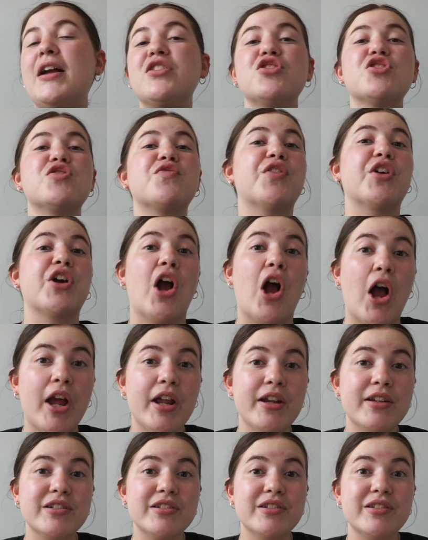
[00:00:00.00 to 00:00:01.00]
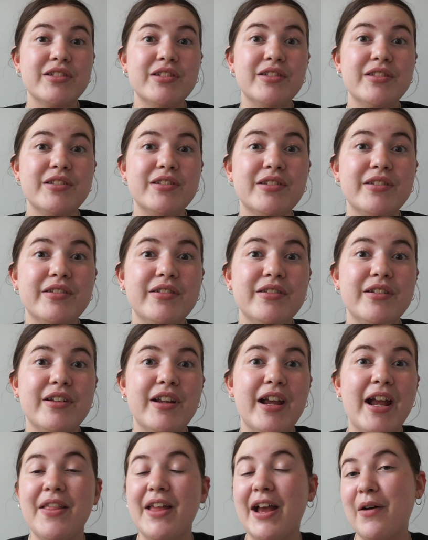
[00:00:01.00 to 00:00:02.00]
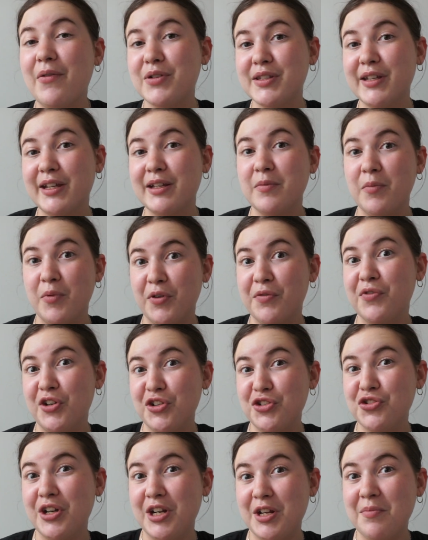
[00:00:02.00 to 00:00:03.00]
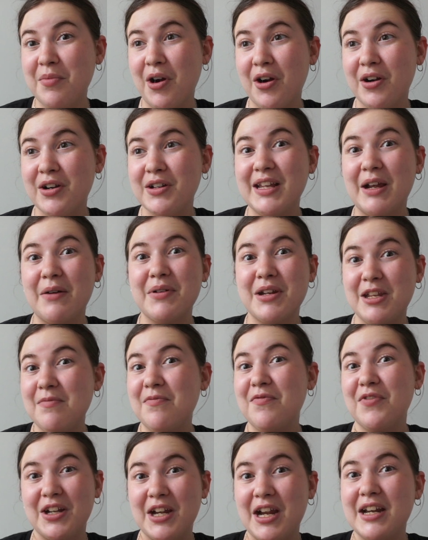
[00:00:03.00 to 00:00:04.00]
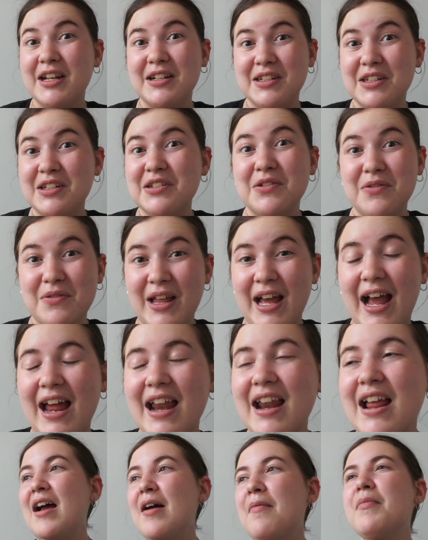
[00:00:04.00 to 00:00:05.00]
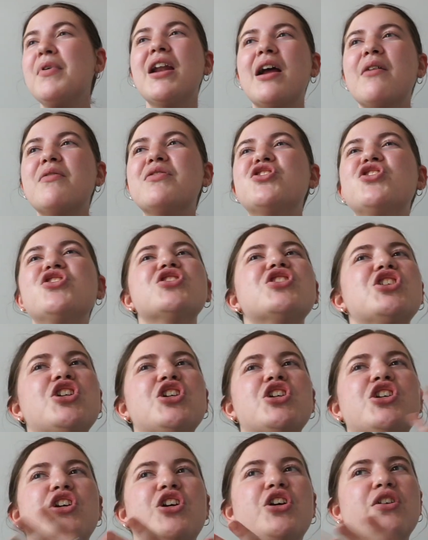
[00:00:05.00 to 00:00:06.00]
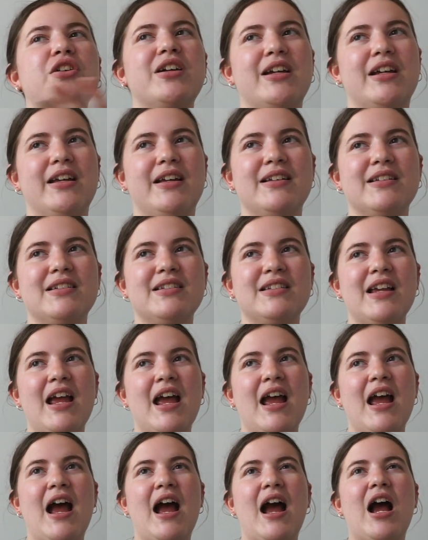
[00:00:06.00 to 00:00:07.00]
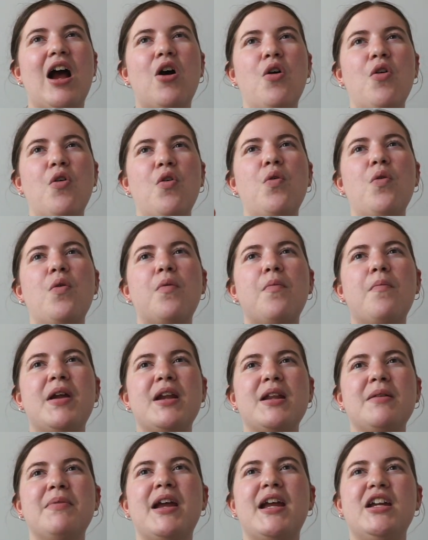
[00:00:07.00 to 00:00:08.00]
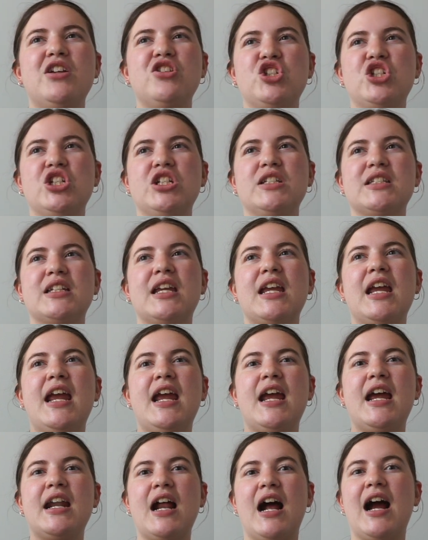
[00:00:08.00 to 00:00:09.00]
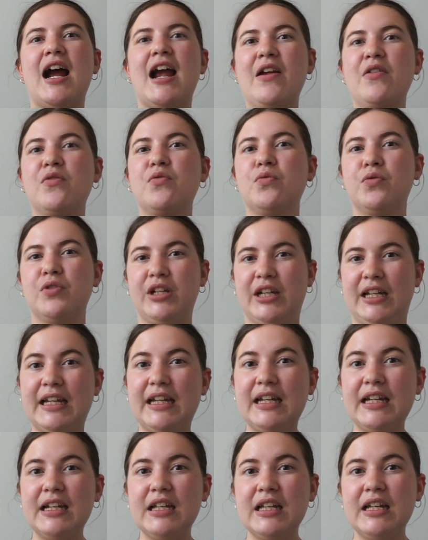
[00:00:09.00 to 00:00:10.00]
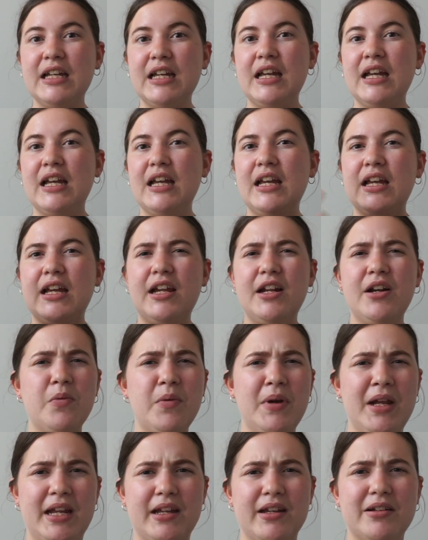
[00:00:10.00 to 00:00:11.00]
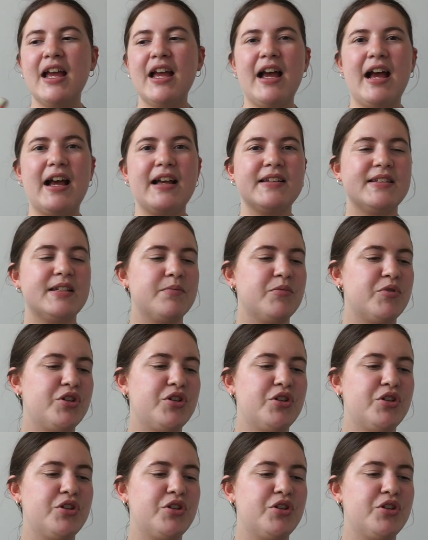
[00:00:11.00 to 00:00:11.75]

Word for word: just forgot. And that was like the more frustrating part is I would keep forgetting to do that. But I was just curious, how many pages can I read in a week? As someone